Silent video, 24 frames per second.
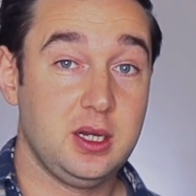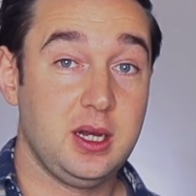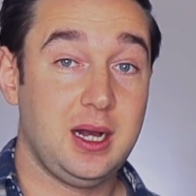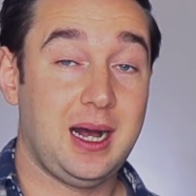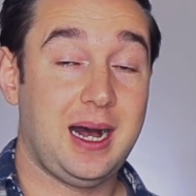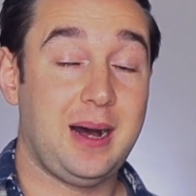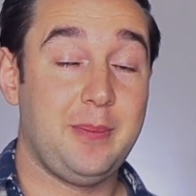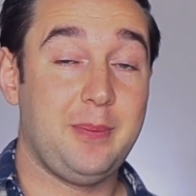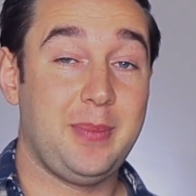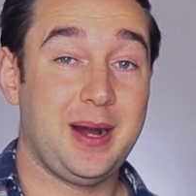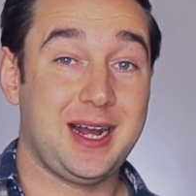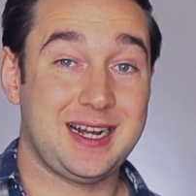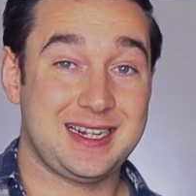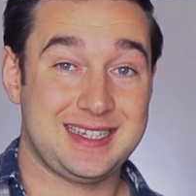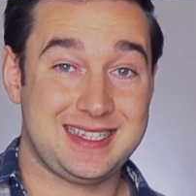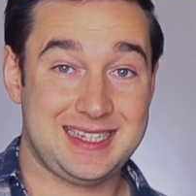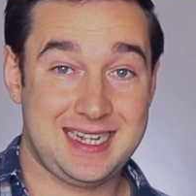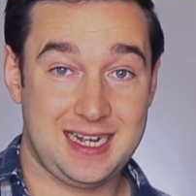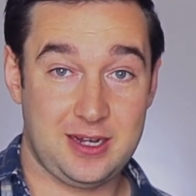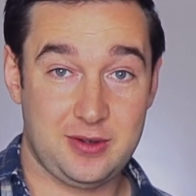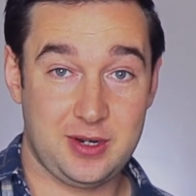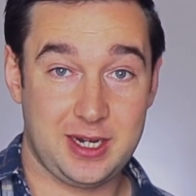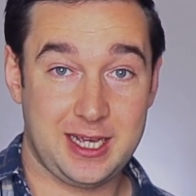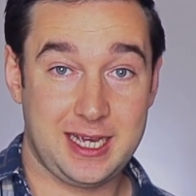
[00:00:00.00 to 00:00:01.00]
and back
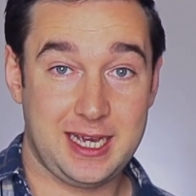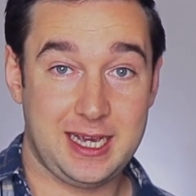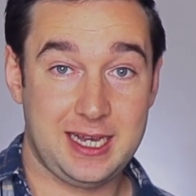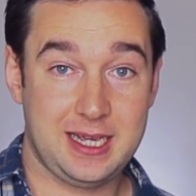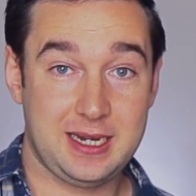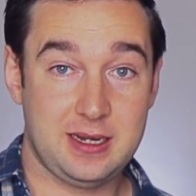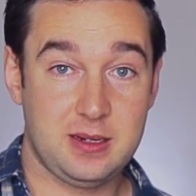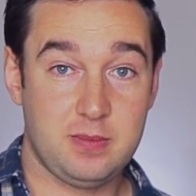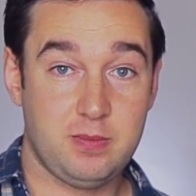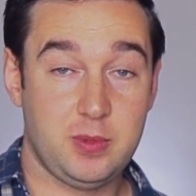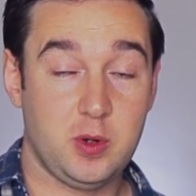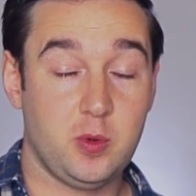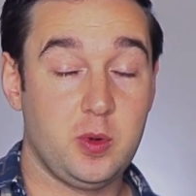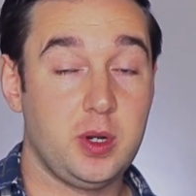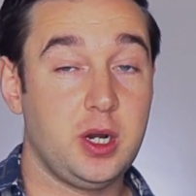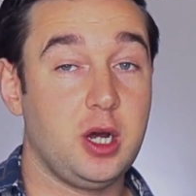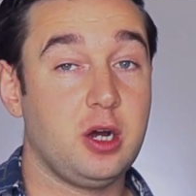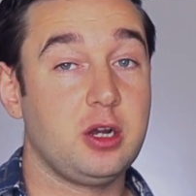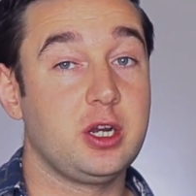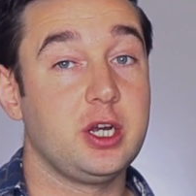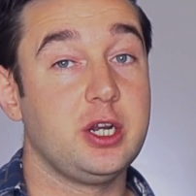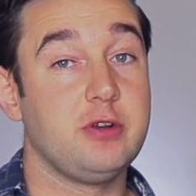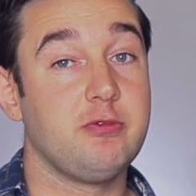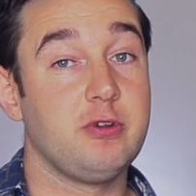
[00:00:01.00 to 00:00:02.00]
down again, but we're
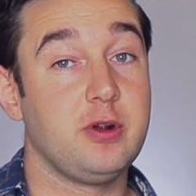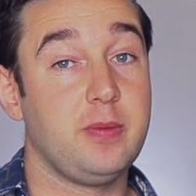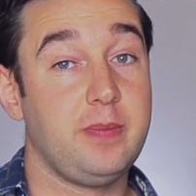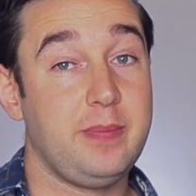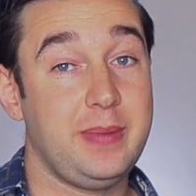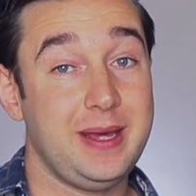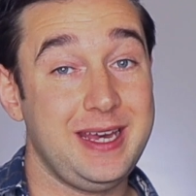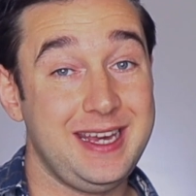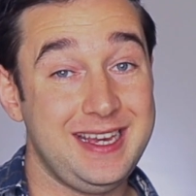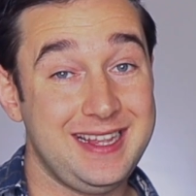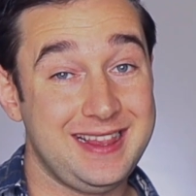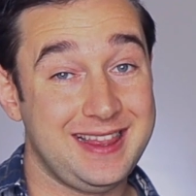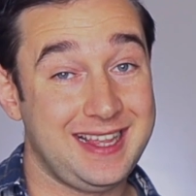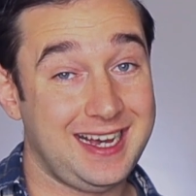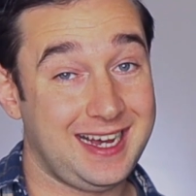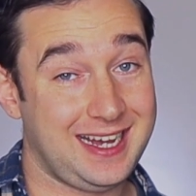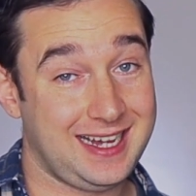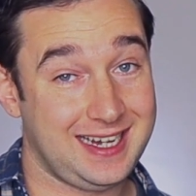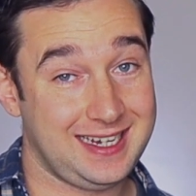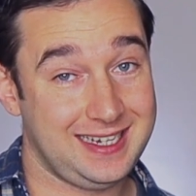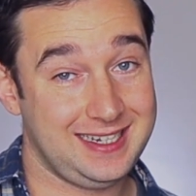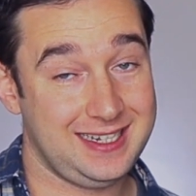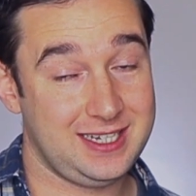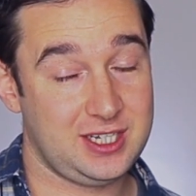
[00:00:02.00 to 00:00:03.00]
not going to repeat the
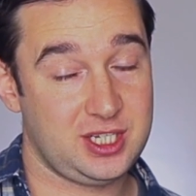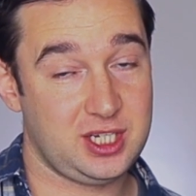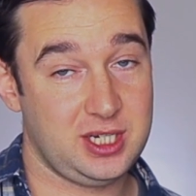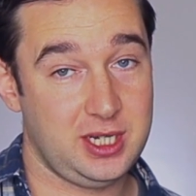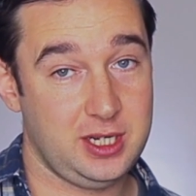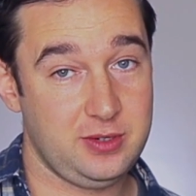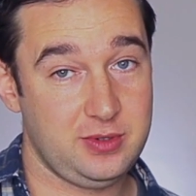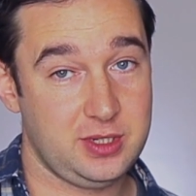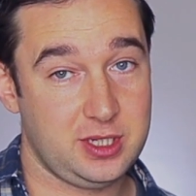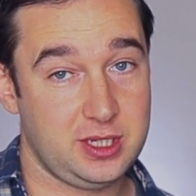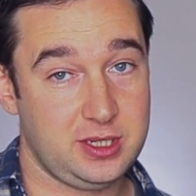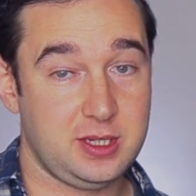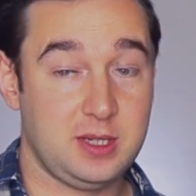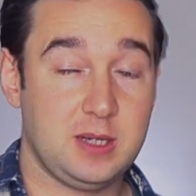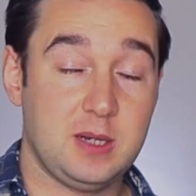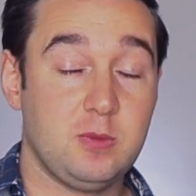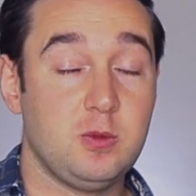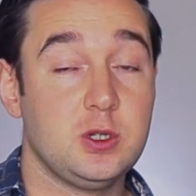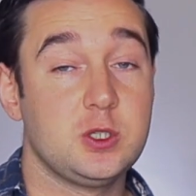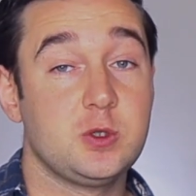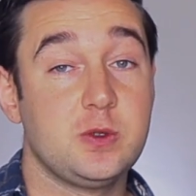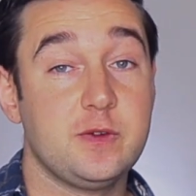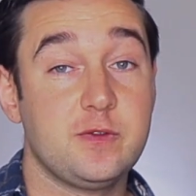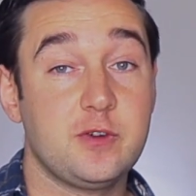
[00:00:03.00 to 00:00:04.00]
highest note. Then
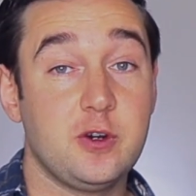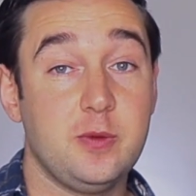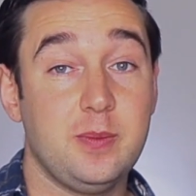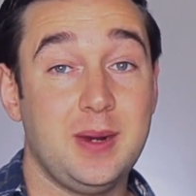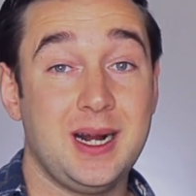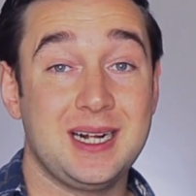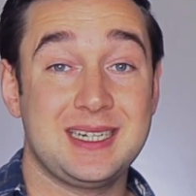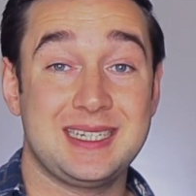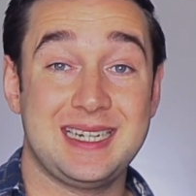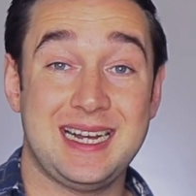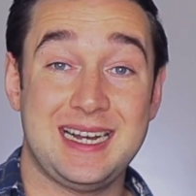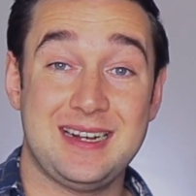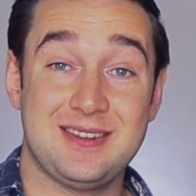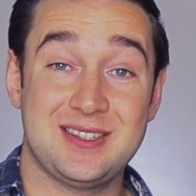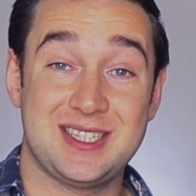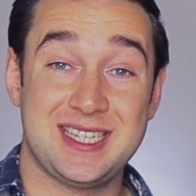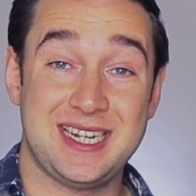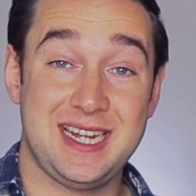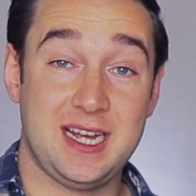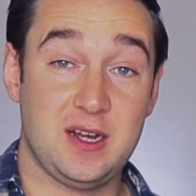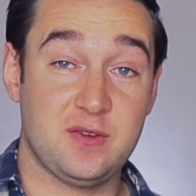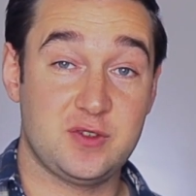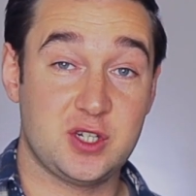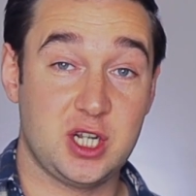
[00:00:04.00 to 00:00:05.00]
once we've come back down to
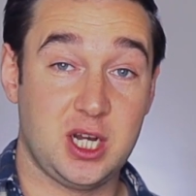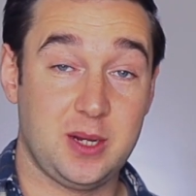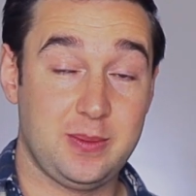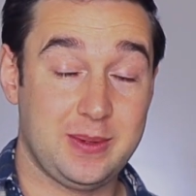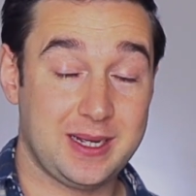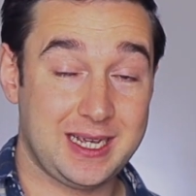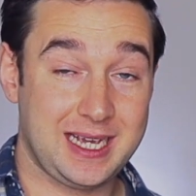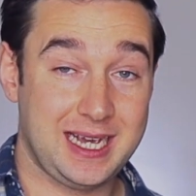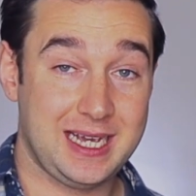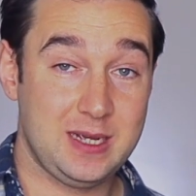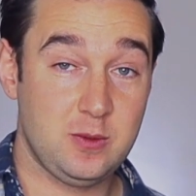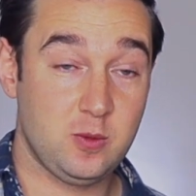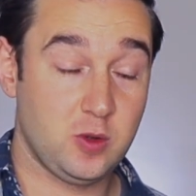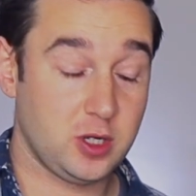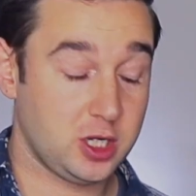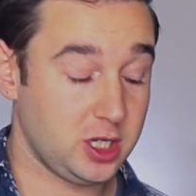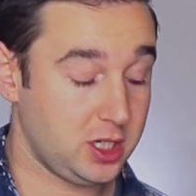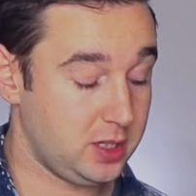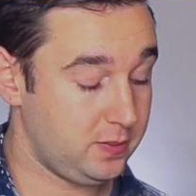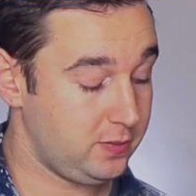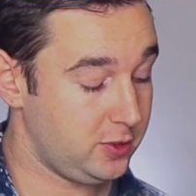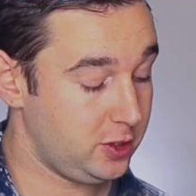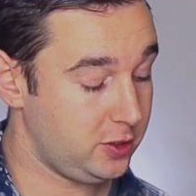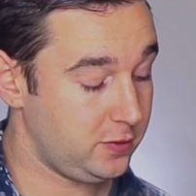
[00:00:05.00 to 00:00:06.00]
the F sharp again, we're going
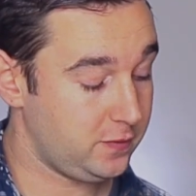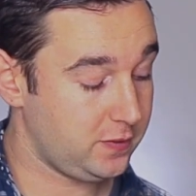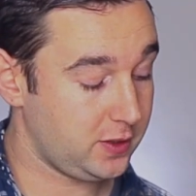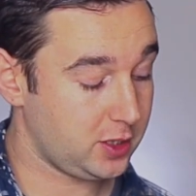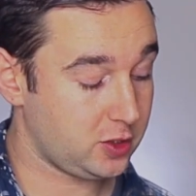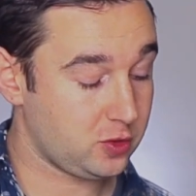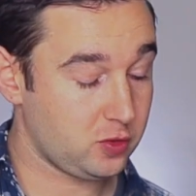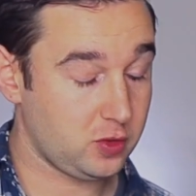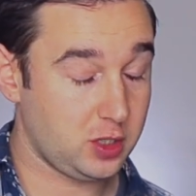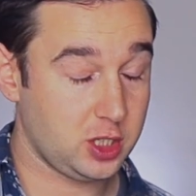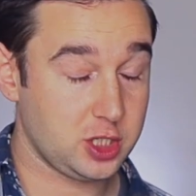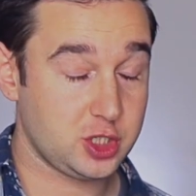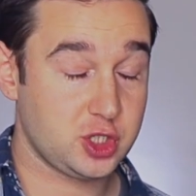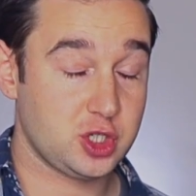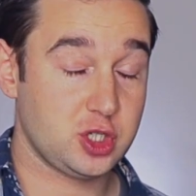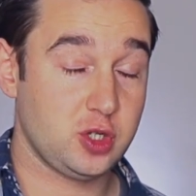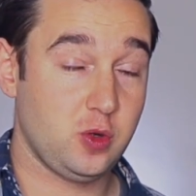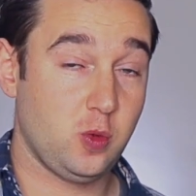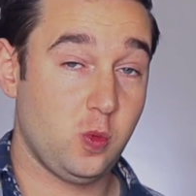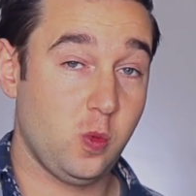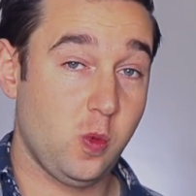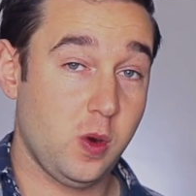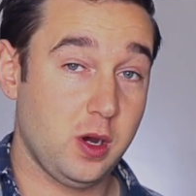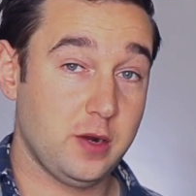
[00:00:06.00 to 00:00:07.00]
to move across
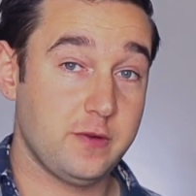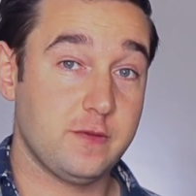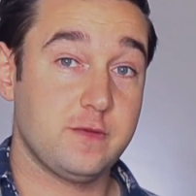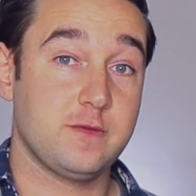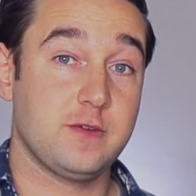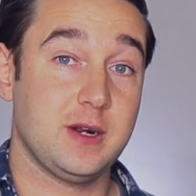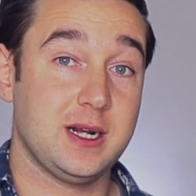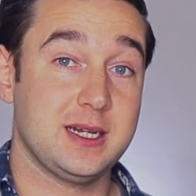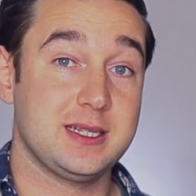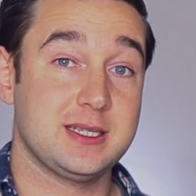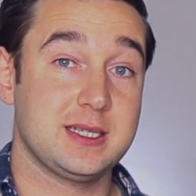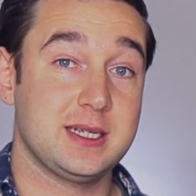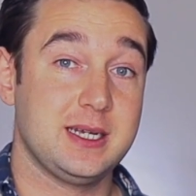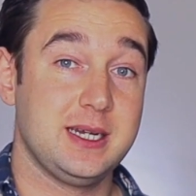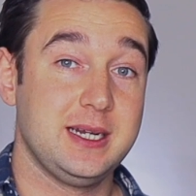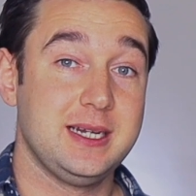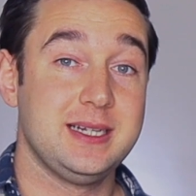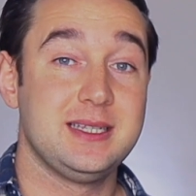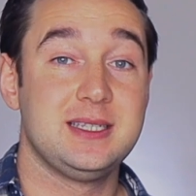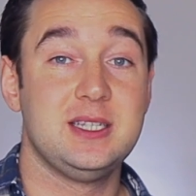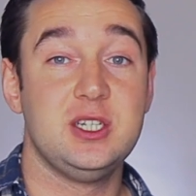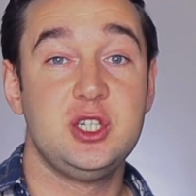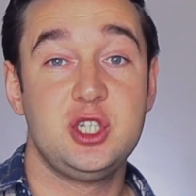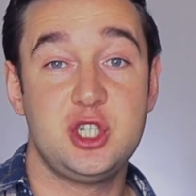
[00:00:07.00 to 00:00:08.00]
1 fret
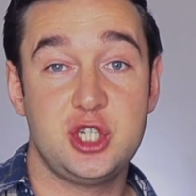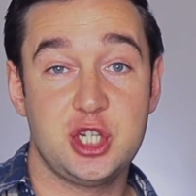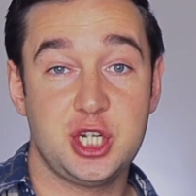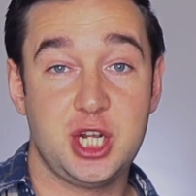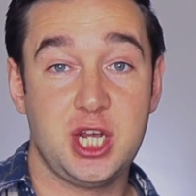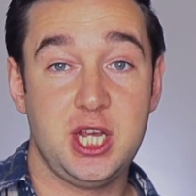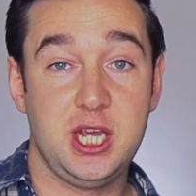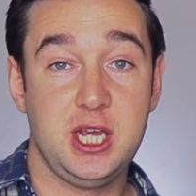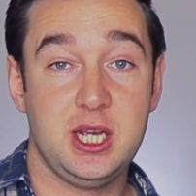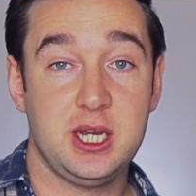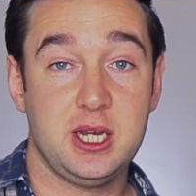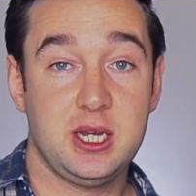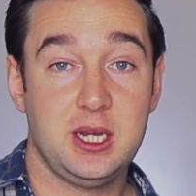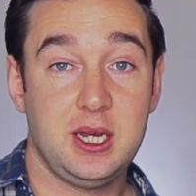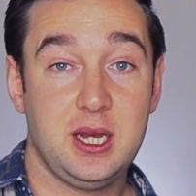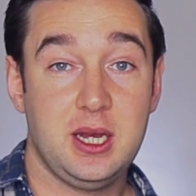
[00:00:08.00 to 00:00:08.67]
to G